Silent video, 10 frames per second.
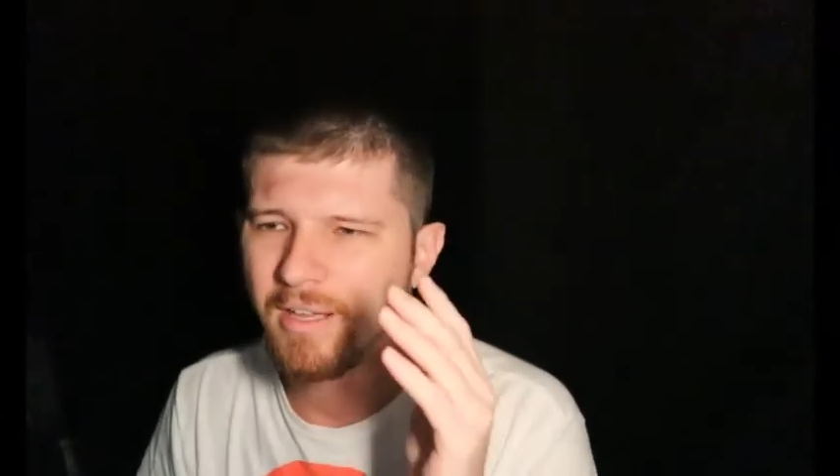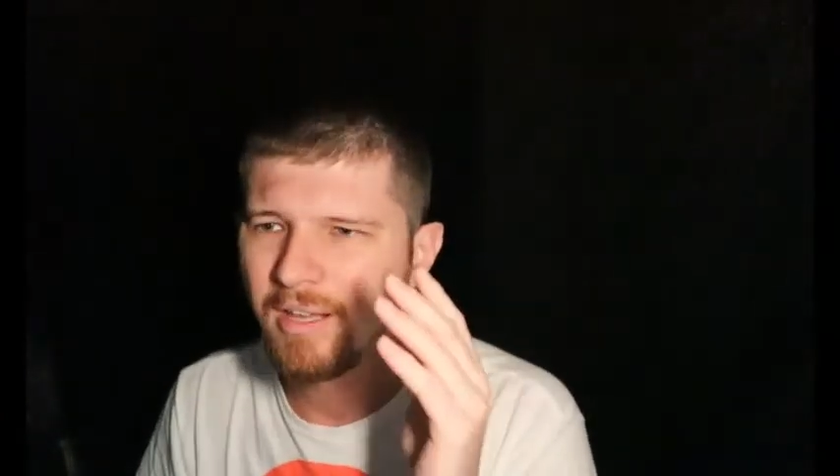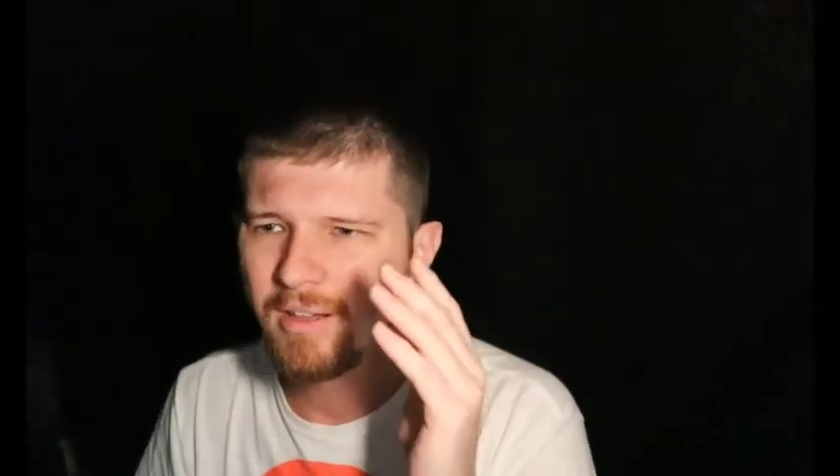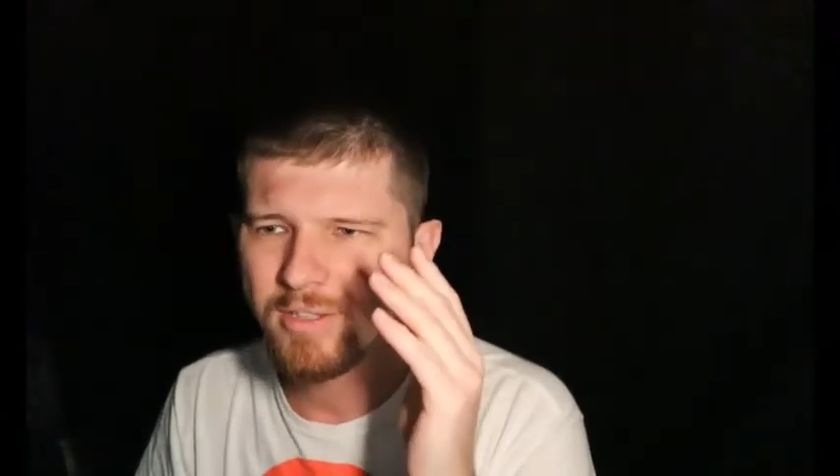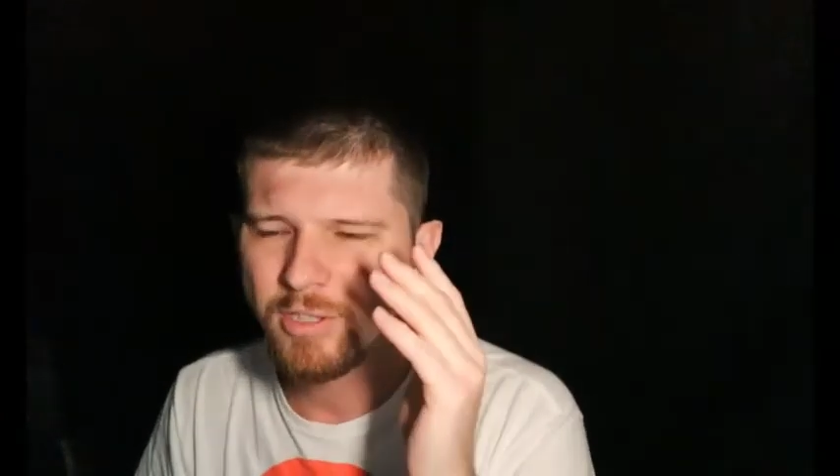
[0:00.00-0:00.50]

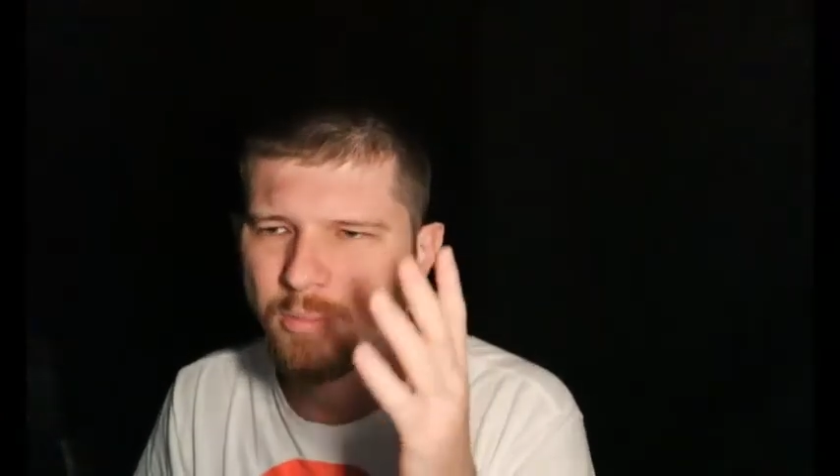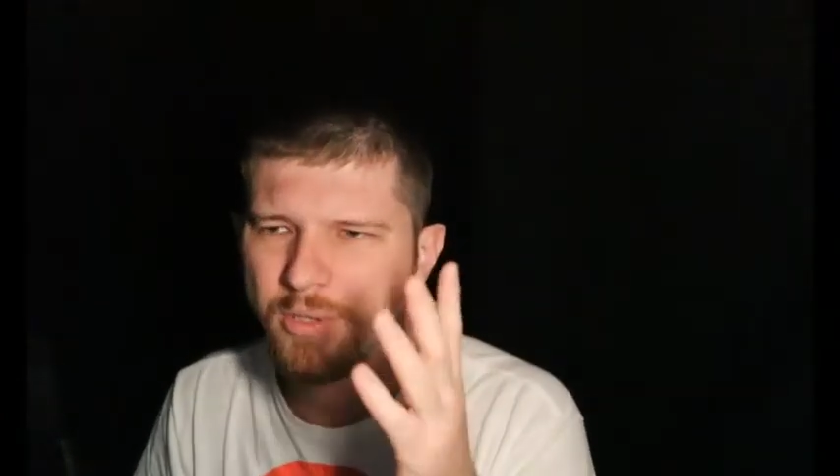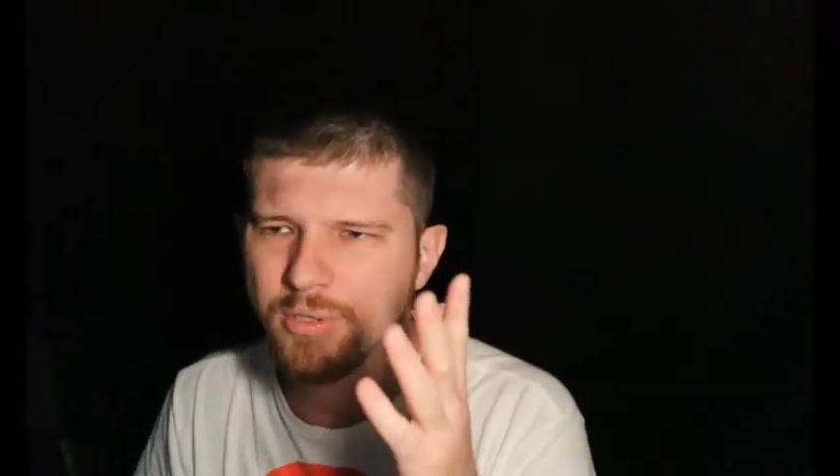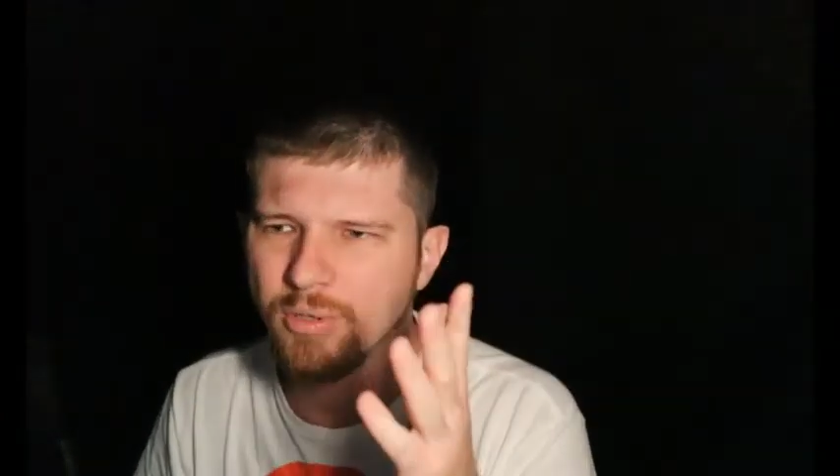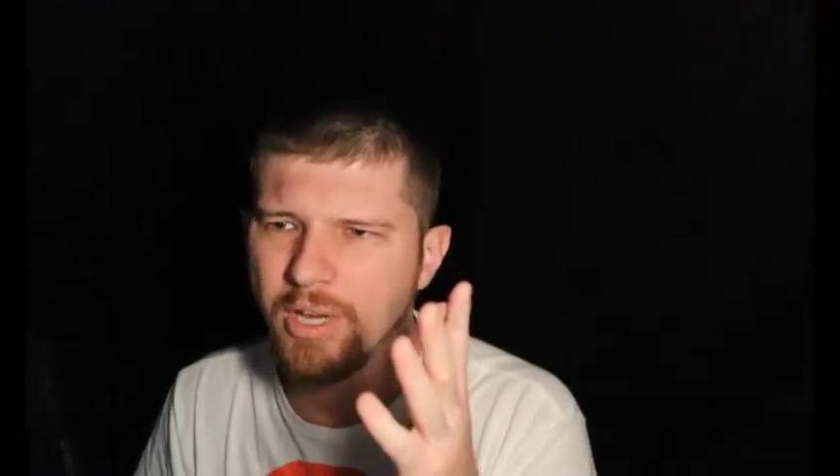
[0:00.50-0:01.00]
There's so much
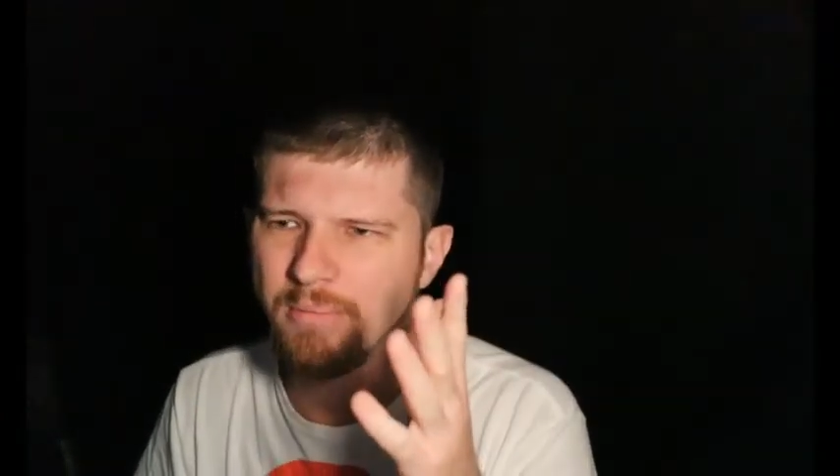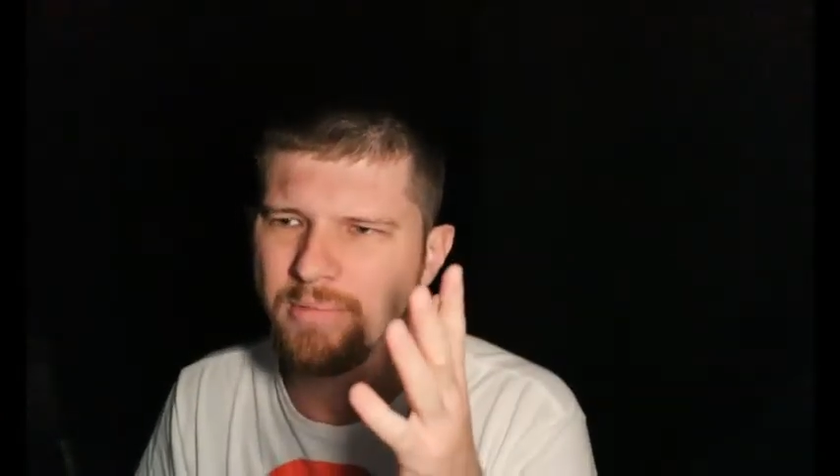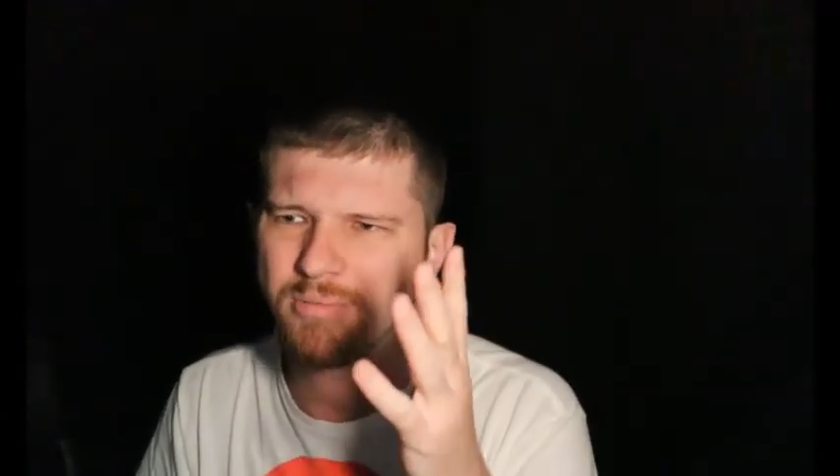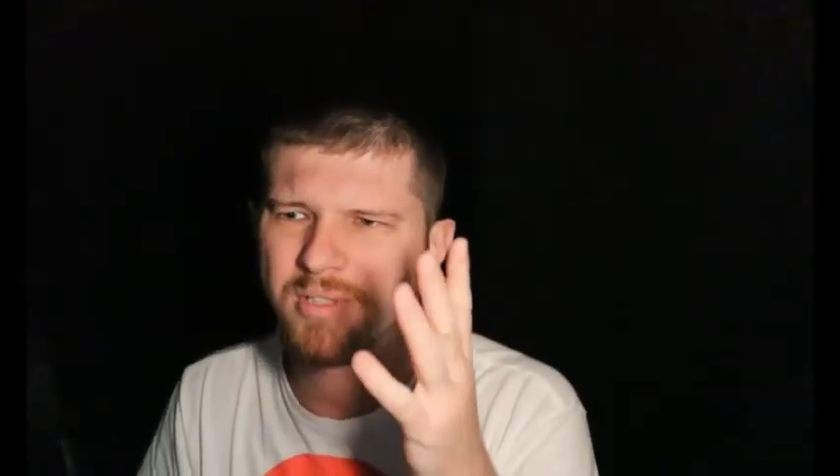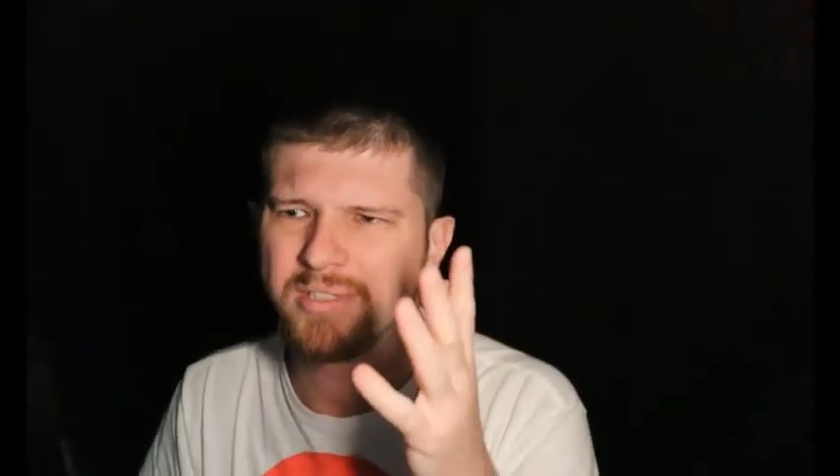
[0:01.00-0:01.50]
crap that's
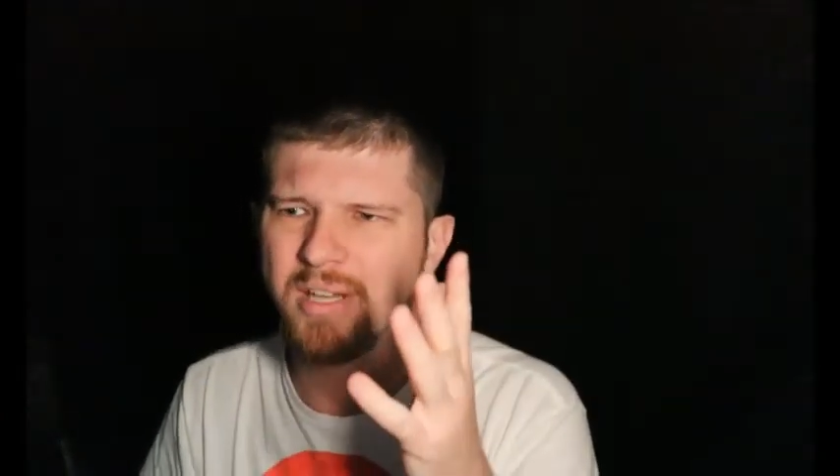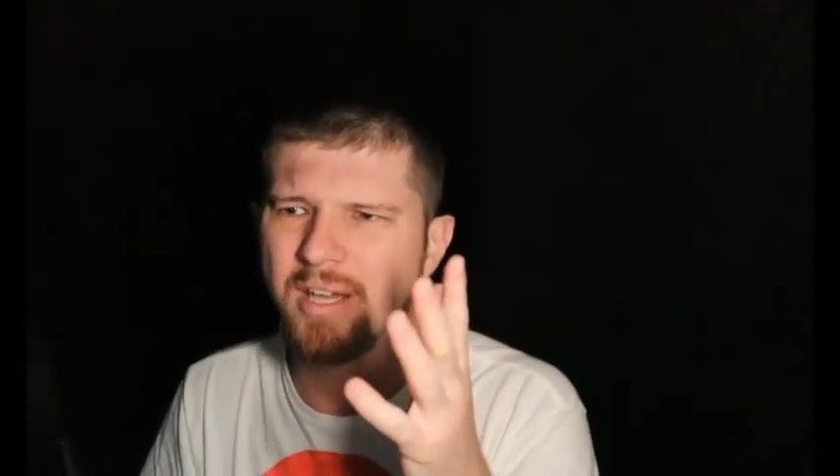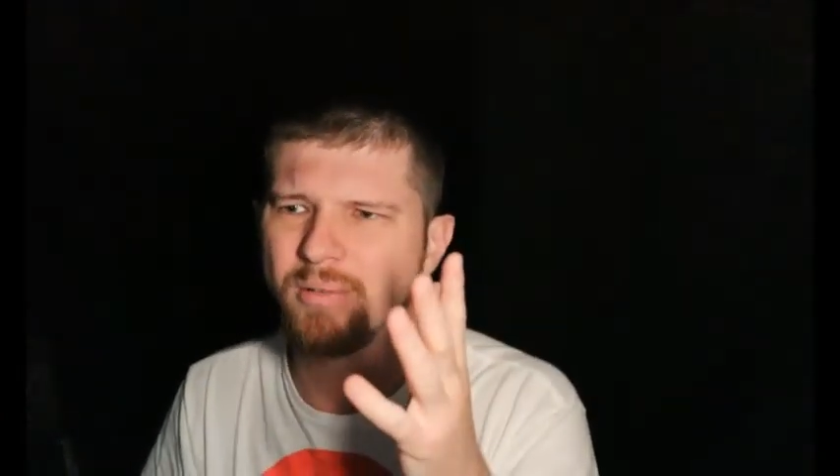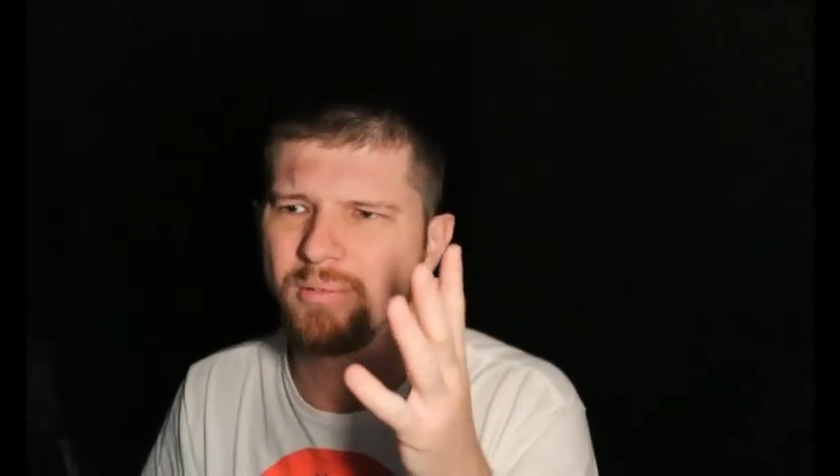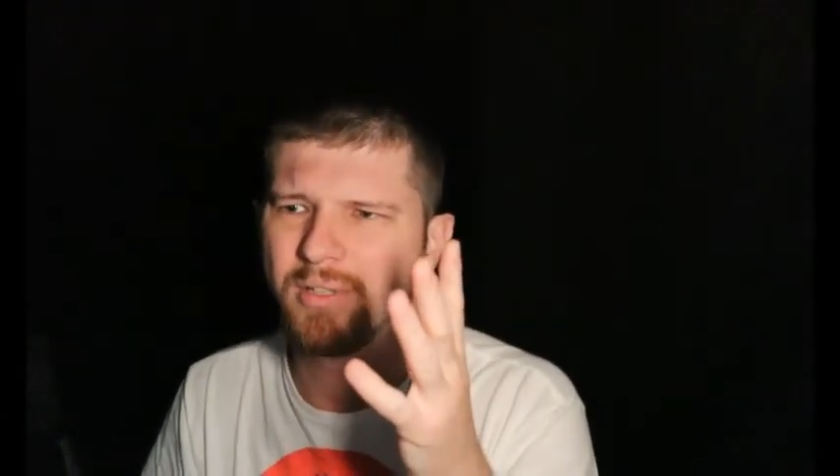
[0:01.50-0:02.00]

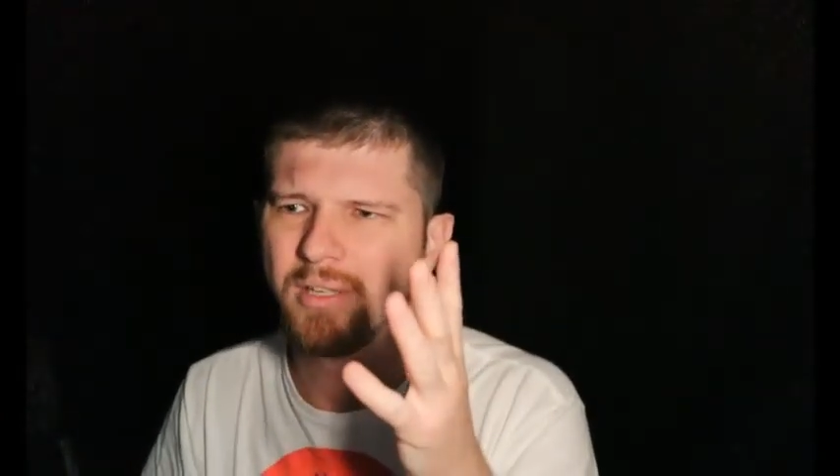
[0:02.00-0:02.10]
recycled.